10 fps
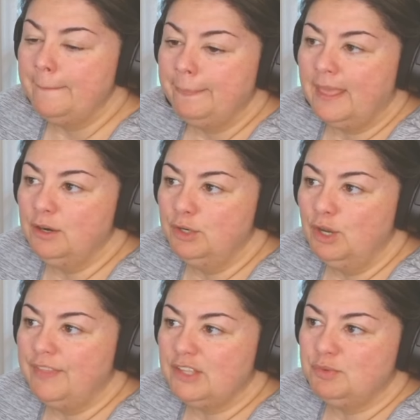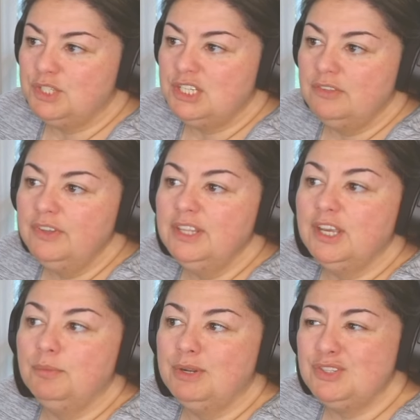I don't know if that's what she's feeling
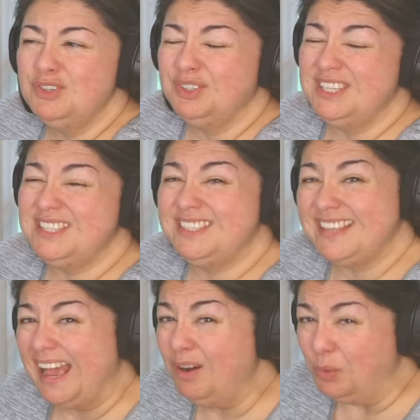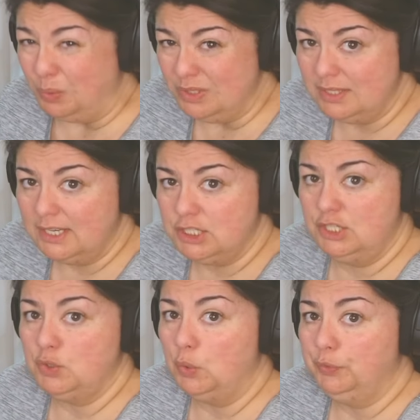here, but it certainly sounds like
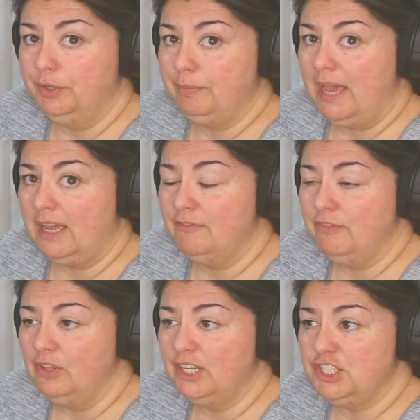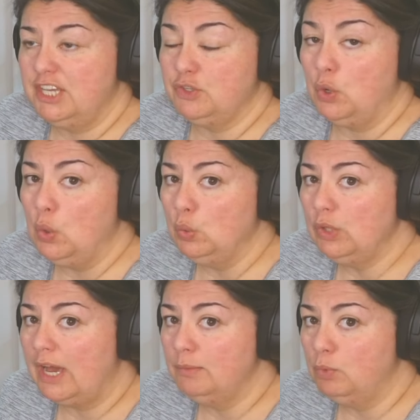she's holding back. I feel like she has a whole
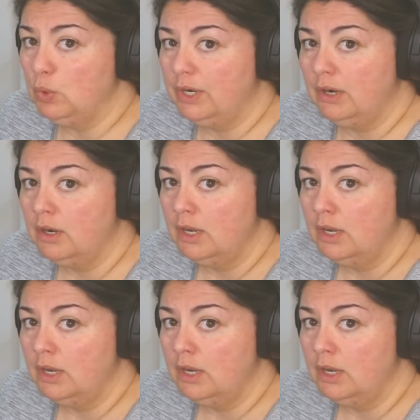lot more